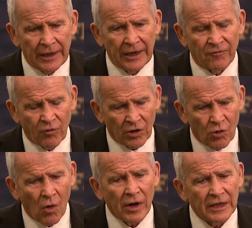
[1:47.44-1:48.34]
If we're
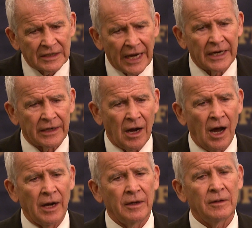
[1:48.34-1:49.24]
going to take it
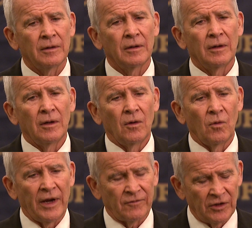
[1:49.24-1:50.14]
on,
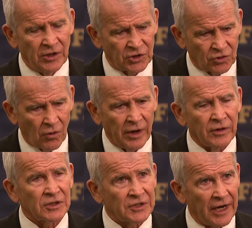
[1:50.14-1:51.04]
we have to destroy
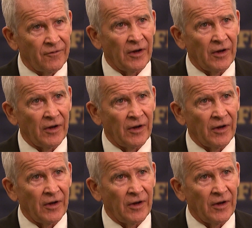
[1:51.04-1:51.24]
their safe